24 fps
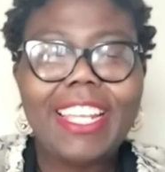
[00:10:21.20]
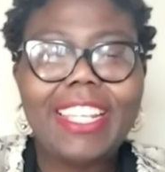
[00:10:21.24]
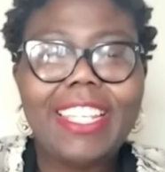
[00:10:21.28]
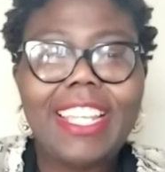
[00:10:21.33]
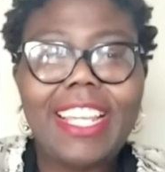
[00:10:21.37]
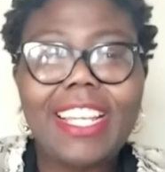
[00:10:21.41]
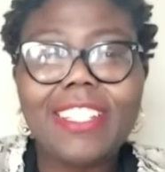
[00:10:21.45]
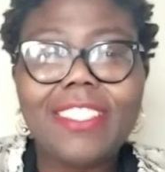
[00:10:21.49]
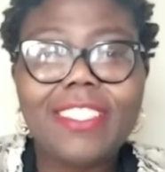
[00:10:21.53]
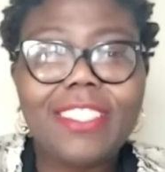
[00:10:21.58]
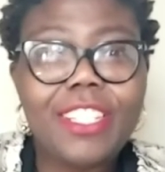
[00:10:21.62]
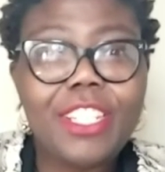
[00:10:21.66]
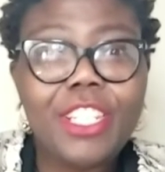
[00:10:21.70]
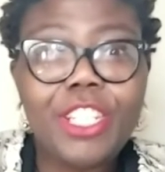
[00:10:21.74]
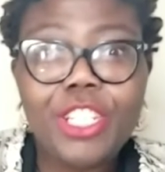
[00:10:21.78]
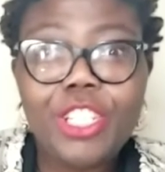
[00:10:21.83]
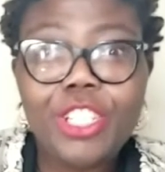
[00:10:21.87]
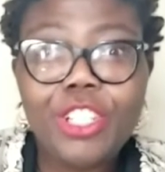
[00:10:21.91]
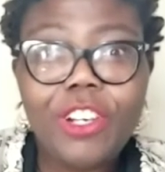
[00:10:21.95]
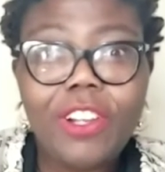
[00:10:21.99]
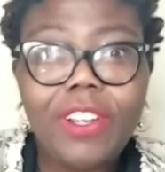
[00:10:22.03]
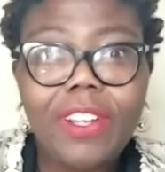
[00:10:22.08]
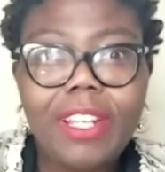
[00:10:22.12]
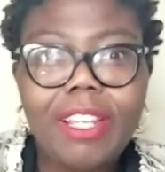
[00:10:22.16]
dancing in
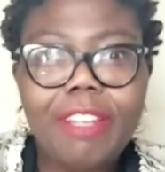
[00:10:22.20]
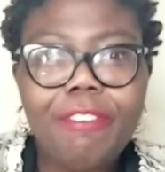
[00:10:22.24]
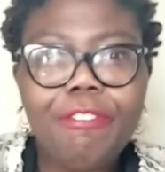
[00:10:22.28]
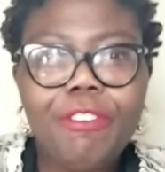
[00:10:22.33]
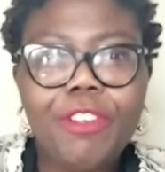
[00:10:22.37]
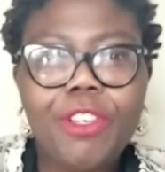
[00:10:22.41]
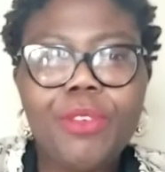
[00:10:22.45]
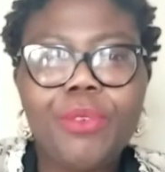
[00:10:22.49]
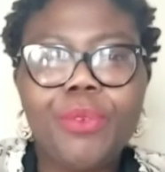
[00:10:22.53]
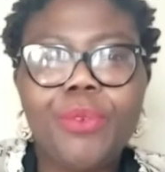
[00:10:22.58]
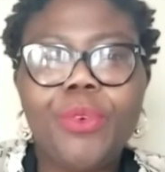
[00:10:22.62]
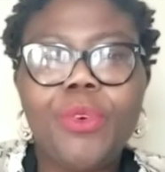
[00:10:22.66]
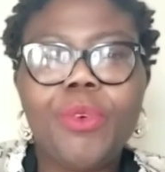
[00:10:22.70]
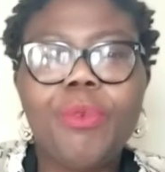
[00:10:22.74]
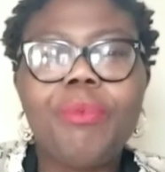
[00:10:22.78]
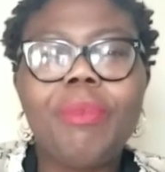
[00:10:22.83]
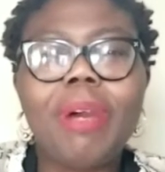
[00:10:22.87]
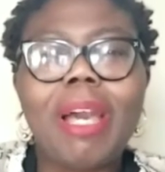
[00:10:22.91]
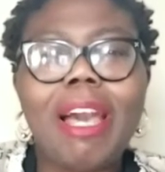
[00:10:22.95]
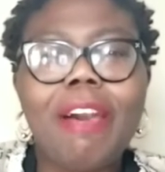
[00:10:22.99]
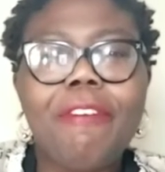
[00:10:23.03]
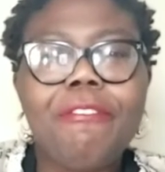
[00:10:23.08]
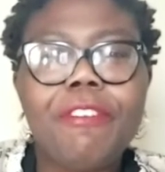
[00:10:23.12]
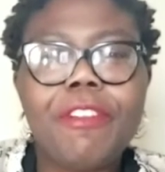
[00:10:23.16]
your living room,
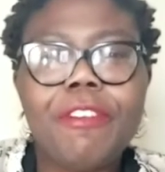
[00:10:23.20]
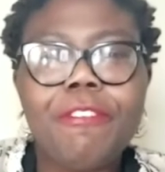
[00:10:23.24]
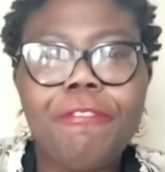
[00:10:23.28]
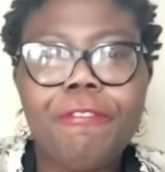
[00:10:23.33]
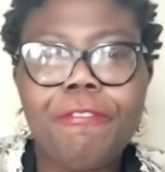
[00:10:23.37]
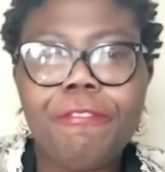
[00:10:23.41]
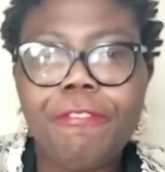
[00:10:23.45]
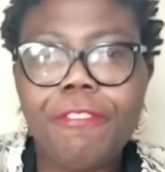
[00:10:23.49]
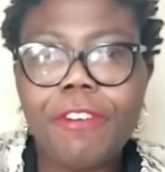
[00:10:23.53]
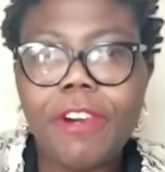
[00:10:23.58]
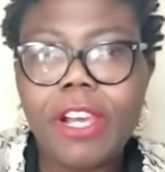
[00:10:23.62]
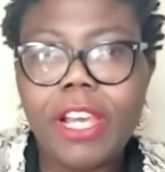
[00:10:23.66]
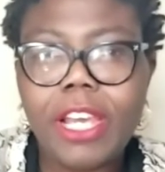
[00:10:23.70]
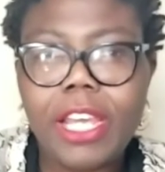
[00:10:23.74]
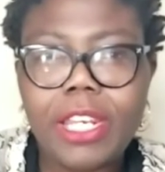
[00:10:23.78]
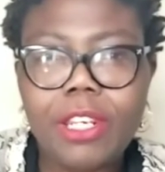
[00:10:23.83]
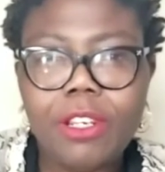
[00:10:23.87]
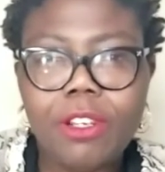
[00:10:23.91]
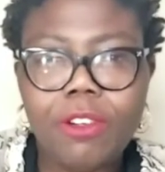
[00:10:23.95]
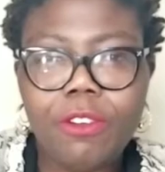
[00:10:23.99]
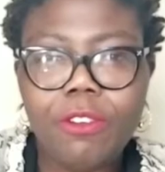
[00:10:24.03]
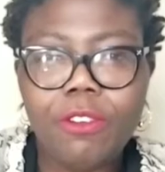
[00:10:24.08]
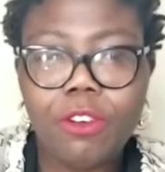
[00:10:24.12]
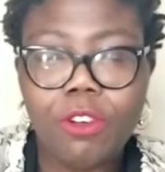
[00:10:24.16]
having fun
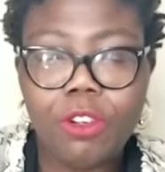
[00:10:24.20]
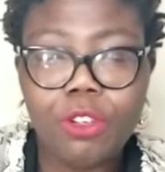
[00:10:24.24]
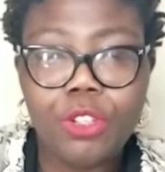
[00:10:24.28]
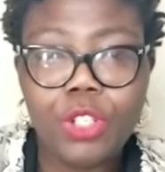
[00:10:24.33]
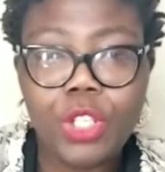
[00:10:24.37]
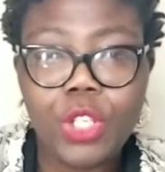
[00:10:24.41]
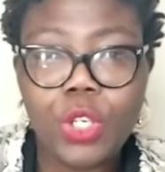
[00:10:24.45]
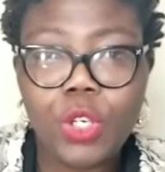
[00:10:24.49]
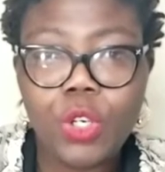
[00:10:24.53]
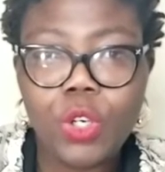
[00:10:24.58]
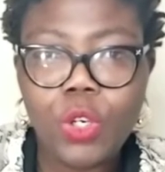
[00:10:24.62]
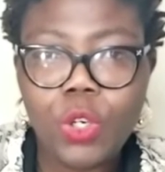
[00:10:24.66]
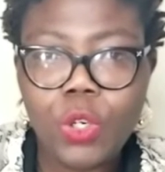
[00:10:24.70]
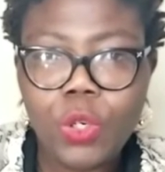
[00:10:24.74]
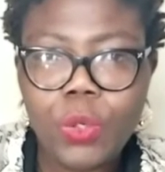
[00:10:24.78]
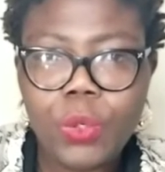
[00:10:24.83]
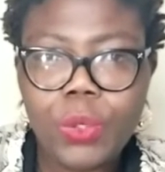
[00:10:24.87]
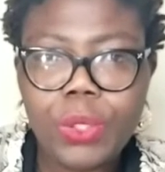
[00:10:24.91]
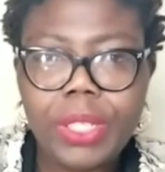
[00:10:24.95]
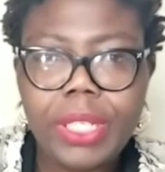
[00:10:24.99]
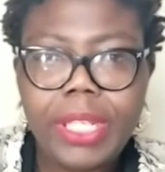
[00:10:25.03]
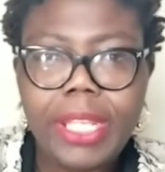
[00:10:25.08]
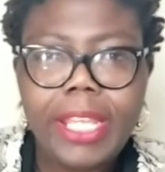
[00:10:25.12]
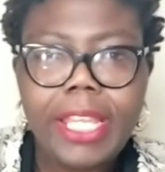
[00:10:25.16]
on your
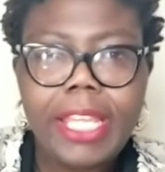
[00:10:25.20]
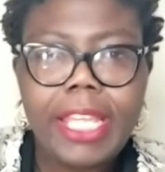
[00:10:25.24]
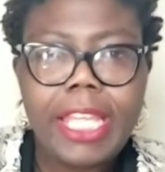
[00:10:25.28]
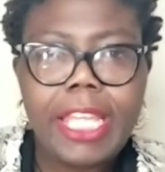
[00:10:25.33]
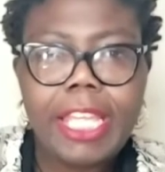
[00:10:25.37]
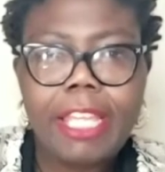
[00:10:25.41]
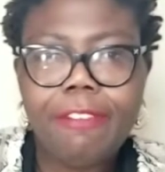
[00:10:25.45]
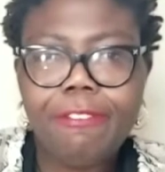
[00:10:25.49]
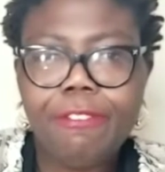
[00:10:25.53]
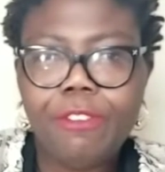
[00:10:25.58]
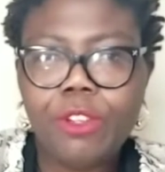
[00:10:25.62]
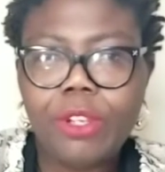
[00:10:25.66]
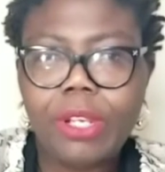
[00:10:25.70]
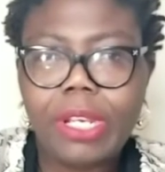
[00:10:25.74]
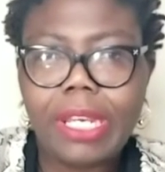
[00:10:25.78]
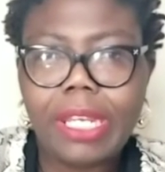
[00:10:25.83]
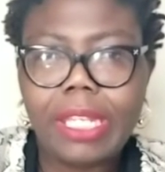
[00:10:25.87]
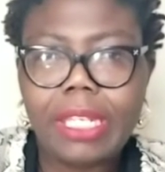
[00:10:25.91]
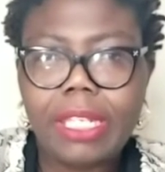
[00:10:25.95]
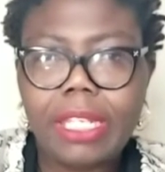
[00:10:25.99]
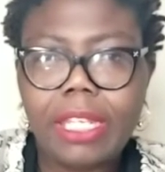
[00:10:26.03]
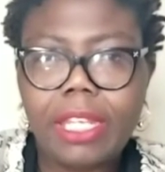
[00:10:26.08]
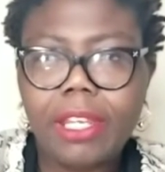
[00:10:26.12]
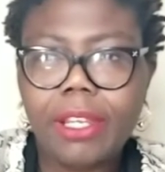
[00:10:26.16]
own. If you
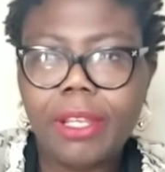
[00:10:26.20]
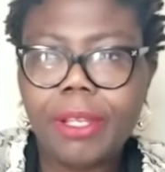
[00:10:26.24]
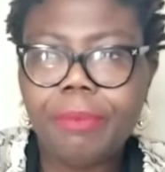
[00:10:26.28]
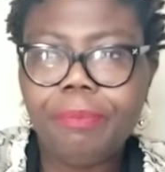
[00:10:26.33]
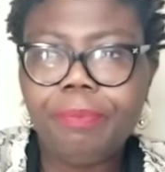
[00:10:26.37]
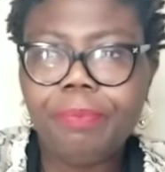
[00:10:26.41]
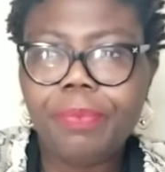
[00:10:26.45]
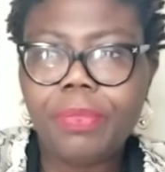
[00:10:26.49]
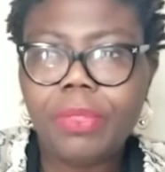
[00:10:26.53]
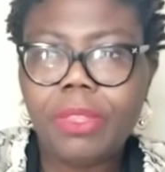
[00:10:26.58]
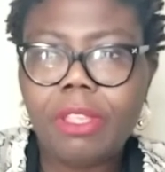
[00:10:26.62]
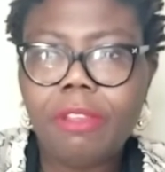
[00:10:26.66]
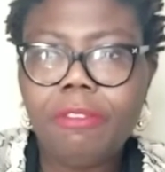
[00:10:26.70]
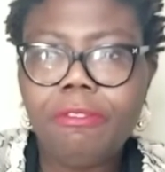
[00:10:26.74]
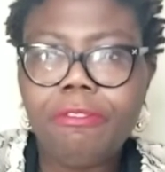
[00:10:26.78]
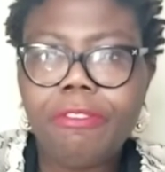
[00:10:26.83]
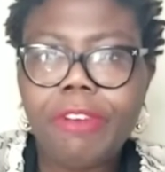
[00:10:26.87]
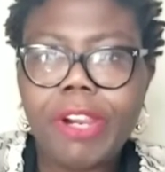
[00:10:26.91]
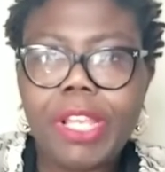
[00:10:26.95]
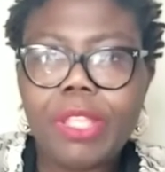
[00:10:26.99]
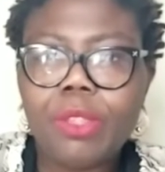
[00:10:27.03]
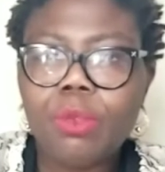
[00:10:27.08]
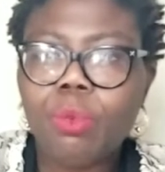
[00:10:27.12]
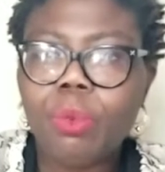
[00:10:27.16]
can um,
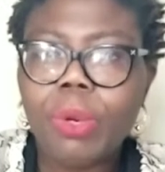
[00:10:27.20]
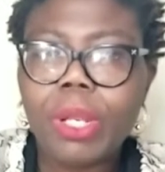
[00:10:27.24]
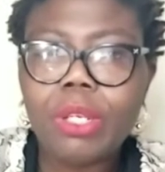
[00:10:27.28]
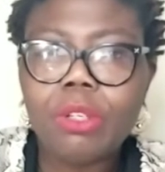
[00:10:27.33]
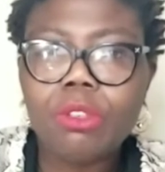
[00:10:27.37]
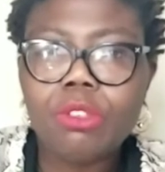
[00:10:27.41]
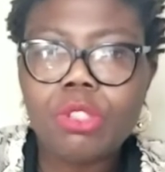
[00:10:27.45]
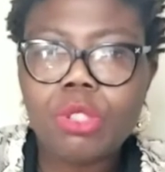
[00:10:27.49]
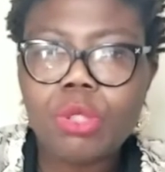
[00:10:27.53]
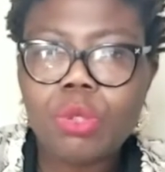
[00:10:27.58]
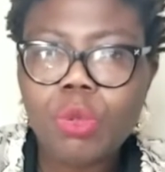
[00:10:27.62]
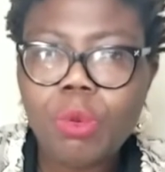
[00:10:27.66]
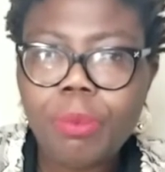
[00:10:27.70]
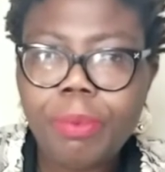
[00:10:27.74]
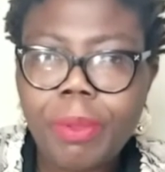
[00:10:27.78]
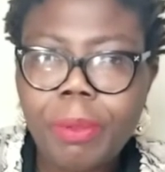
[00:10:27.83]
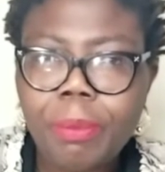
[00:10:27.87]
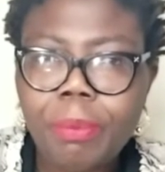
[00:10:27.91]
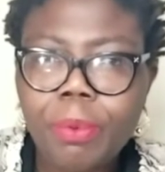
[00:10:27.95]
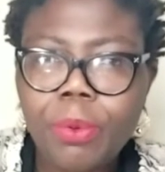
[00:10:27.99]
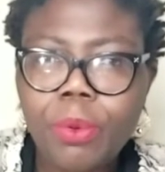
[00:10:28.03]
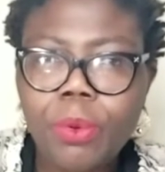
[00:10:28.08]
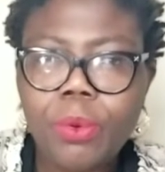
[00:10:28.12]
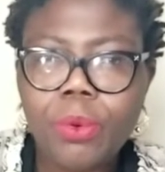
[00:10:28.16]
invite one or two
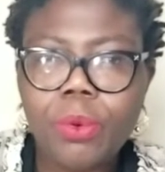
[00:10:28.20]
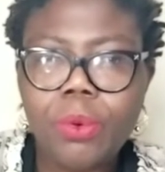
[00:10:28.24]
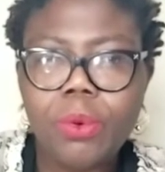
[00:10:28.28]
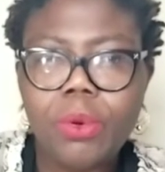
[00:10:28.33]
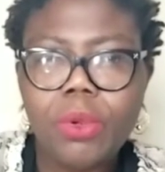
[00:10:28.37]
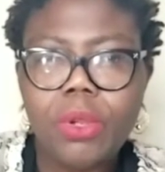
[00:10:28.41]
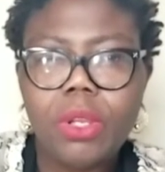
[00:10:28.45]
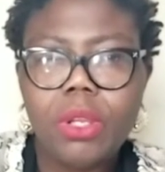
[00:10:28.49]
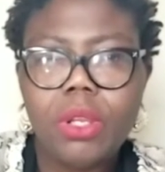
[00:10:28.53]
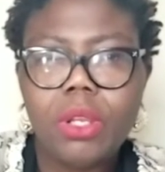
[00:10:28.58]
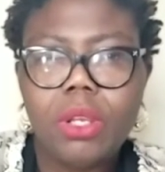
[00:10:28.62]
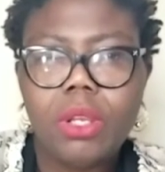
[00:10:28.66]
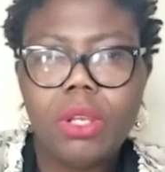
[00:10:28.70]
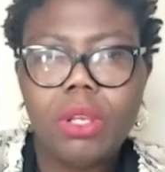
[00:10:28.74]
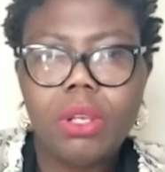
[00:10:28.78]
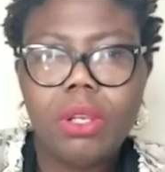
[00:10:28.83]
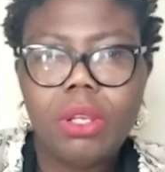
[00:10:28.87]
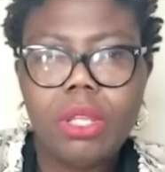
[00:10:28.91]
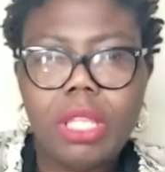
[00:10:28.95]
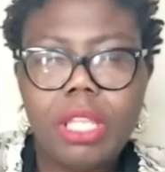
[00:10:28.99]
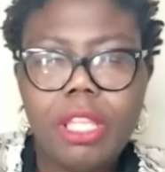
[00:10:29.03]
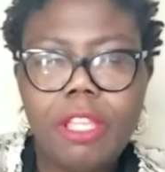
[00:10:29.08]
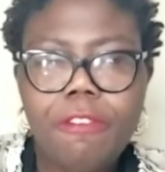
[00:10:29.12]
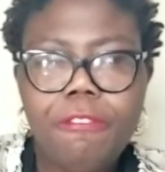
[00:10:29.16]
people,
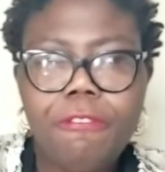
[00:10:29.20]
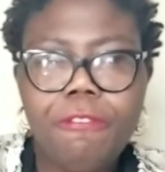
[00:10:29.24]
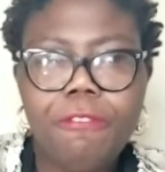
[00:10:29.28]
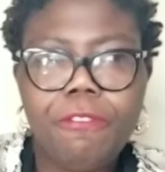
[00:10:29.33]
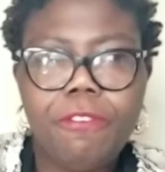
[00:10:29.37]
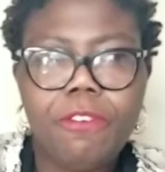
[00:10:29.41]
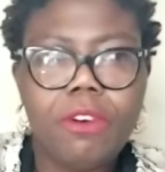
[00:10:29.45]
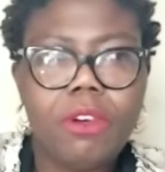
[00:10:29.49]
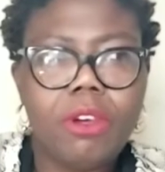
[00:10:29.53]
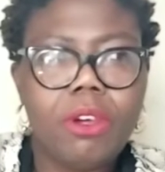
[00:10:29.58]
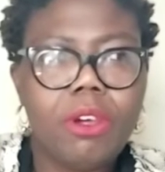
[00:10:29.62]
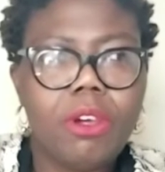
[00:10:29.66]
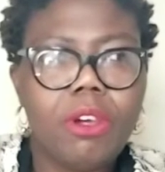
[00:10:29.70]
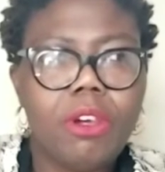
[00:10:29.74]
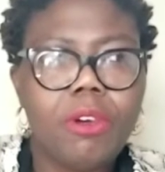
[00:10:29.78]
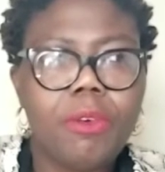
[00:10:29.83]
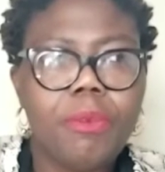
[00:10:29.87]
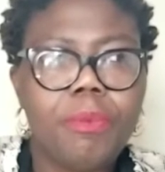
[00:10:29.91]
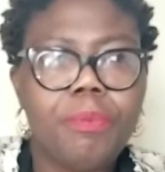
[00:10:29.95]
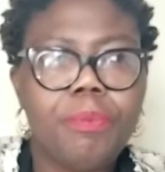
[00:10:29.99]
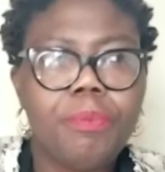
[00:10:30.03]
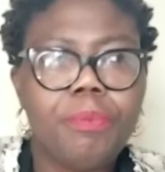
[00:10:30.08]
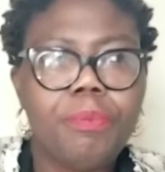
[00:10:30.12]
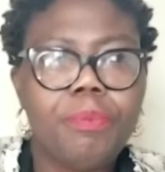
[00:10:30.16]
if
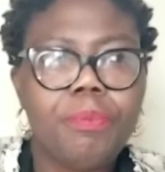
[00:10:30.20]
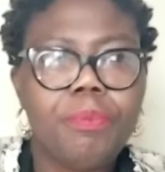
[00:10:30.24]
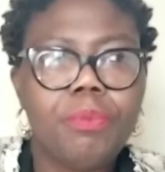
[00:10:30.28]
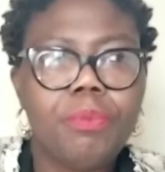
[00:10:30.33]
um,